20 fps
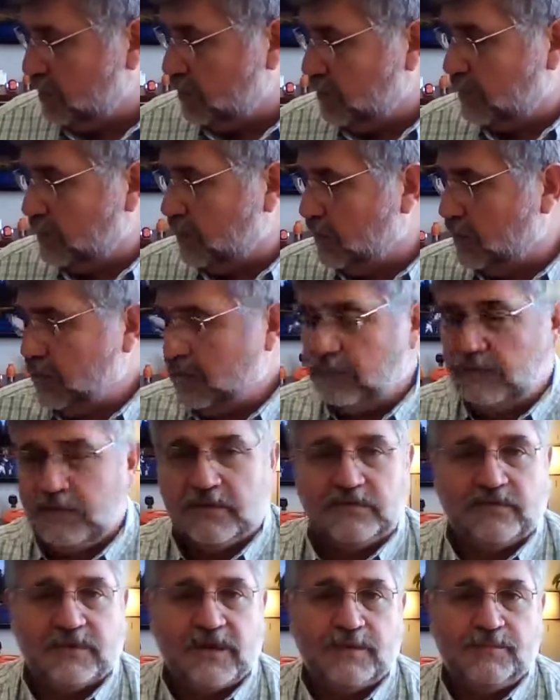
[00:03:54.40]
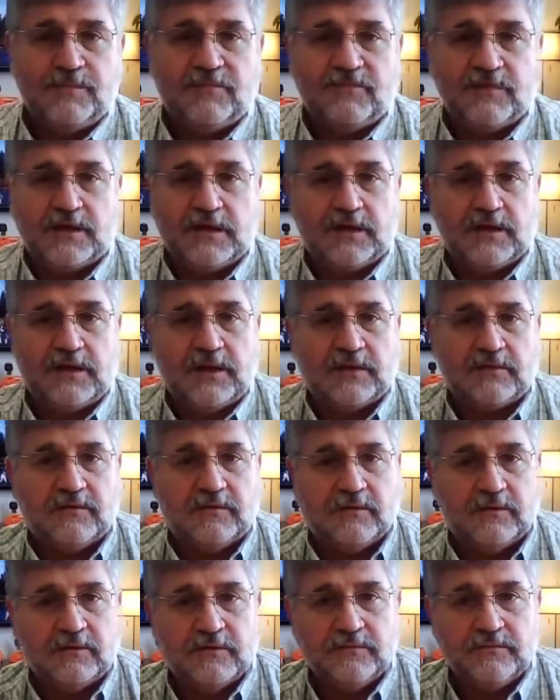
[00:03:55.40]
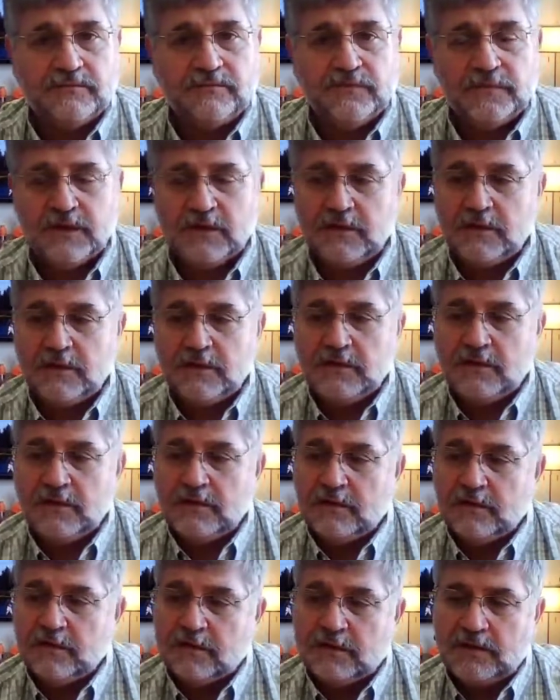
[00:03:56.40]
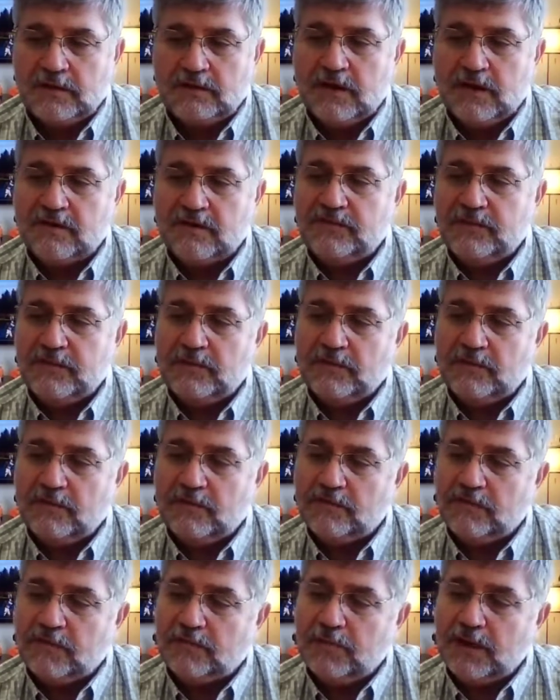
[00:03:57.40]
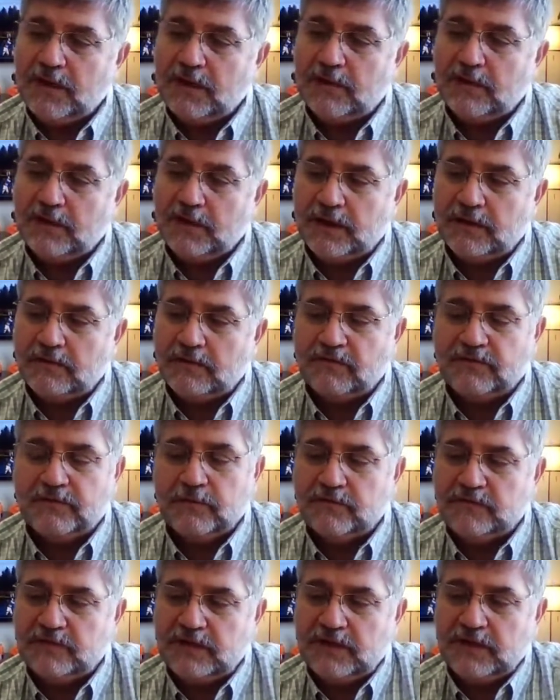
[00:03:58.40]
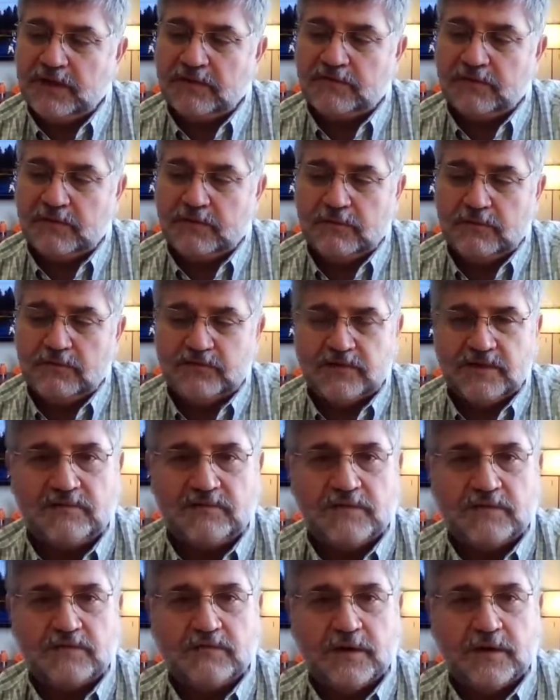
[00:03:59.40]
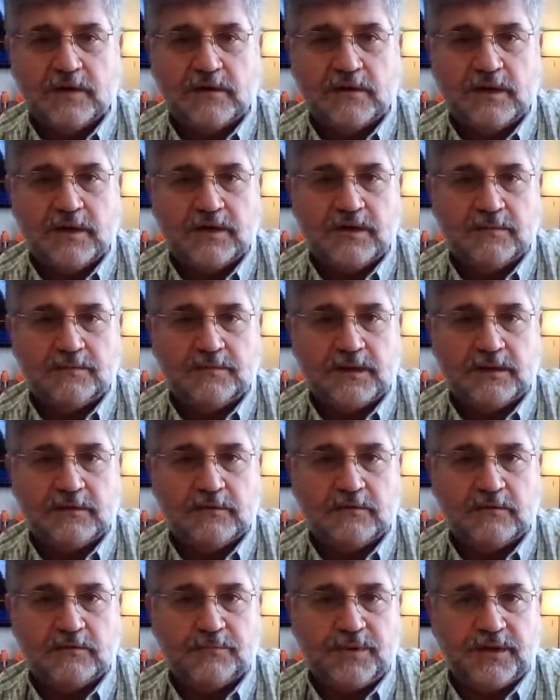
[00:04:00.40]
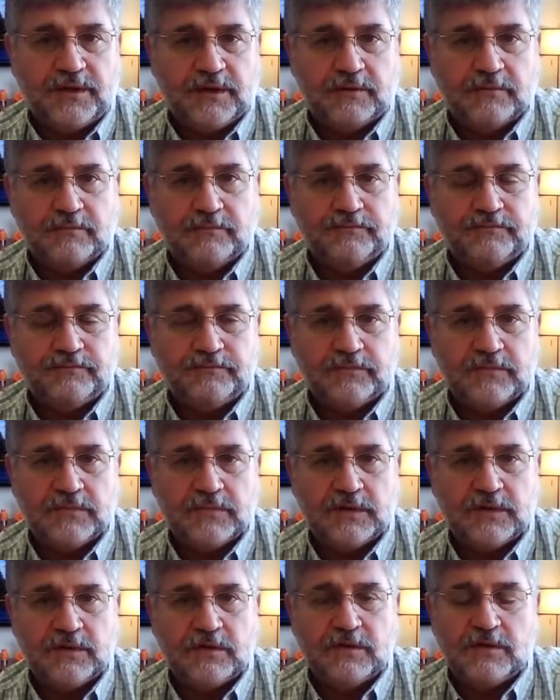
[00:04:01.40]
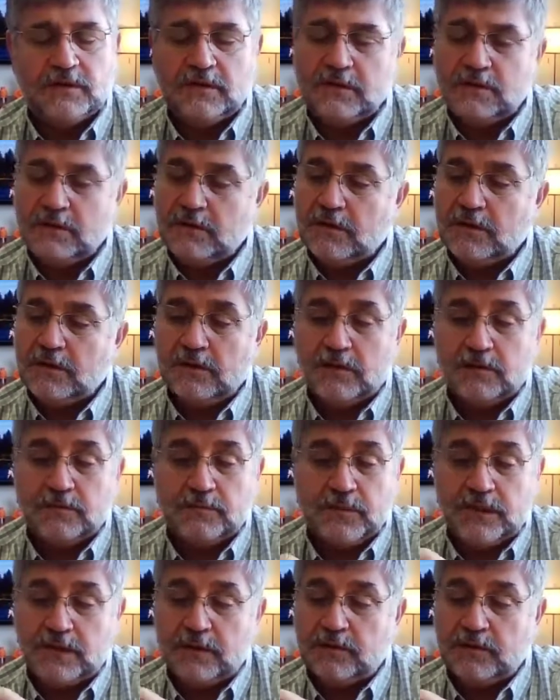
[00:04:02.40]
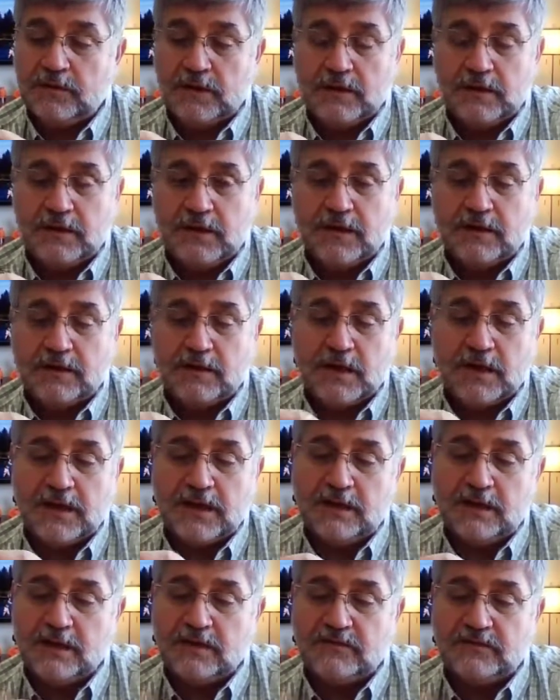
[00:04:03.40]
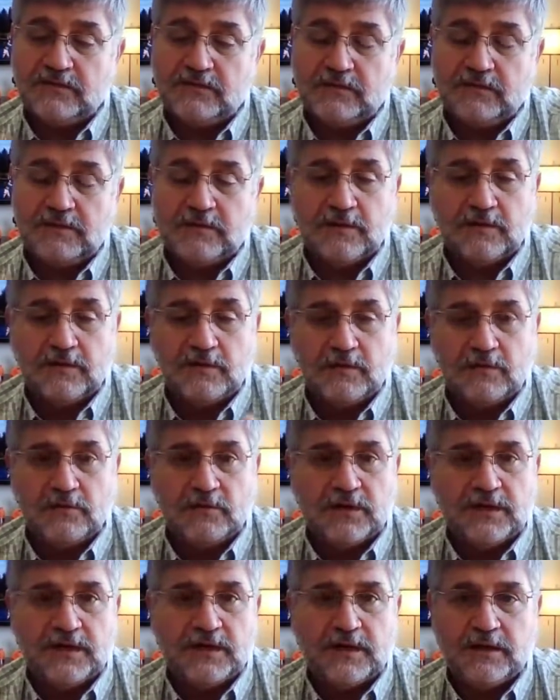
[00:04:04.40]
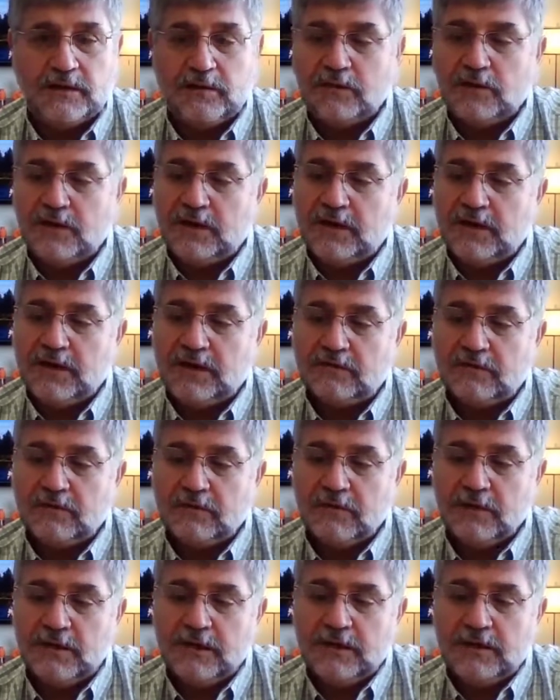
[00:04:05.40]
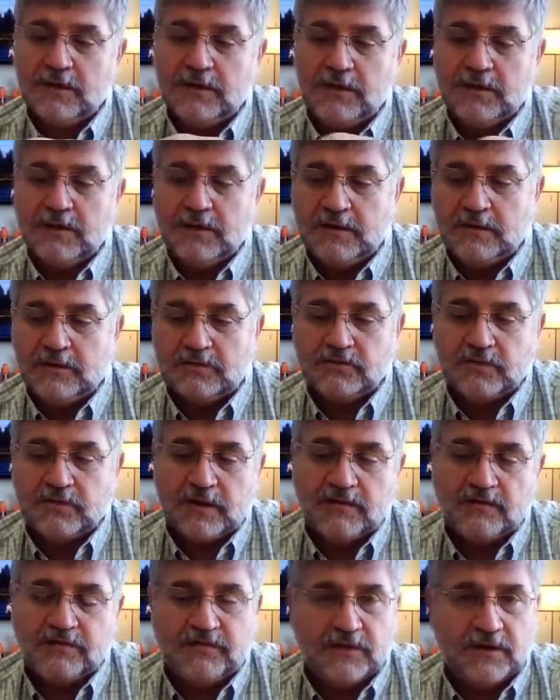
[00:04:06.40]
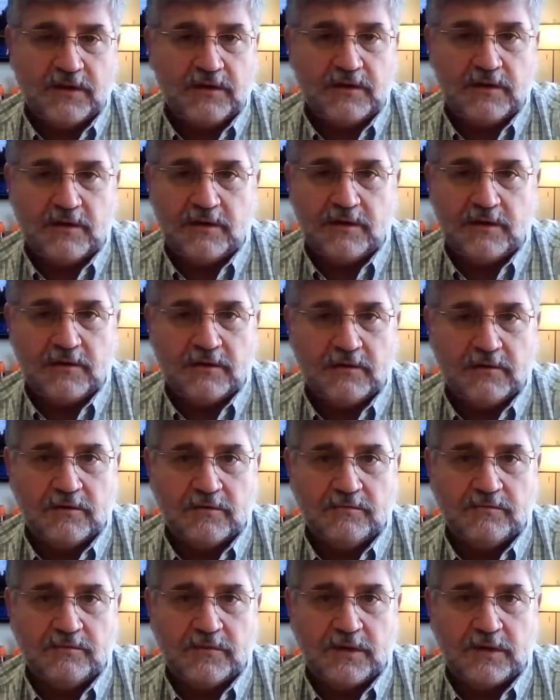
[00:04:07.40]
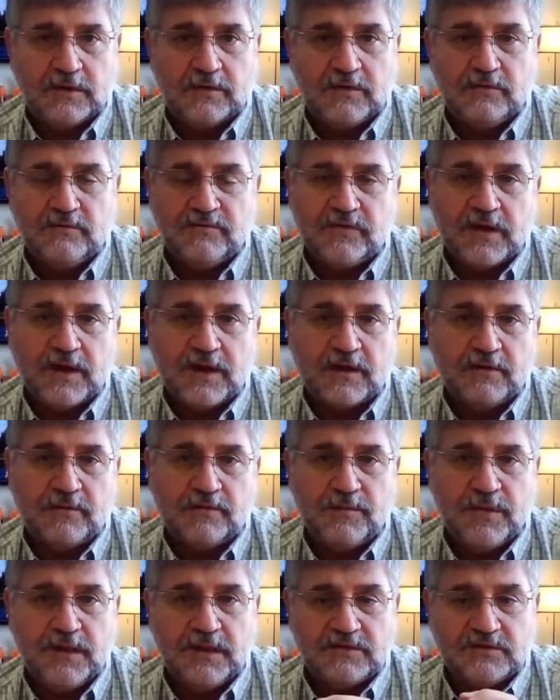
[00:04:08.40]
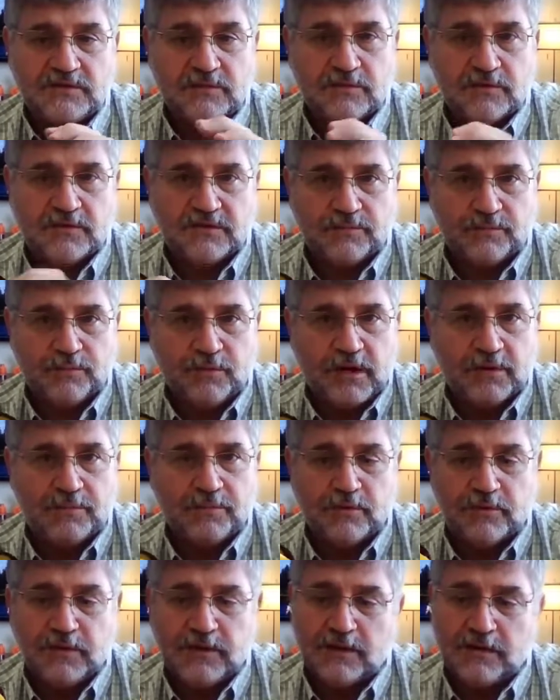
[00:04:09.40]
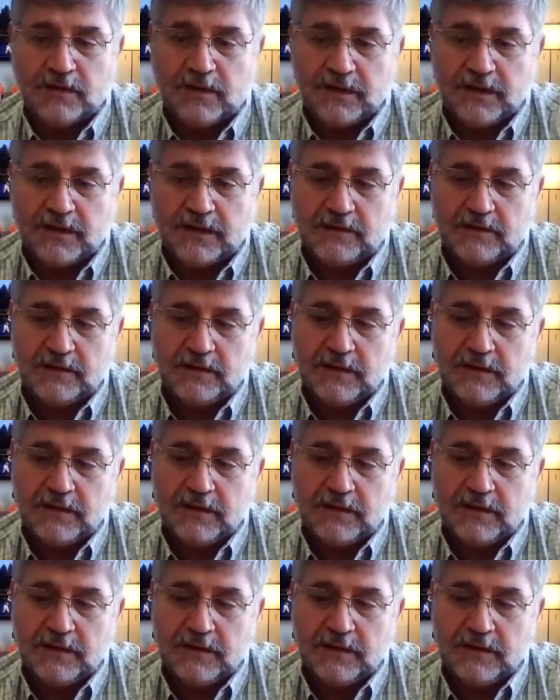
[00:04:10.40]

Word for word: uh, this type of a connector, and you have the, the, the male end, the first thing you have to do is to try to line up that little pin. Um, And that night, it's and you're looking at your connector, you're trying to fit it in there. Uh, right. You've got to make sure it's properly aligned,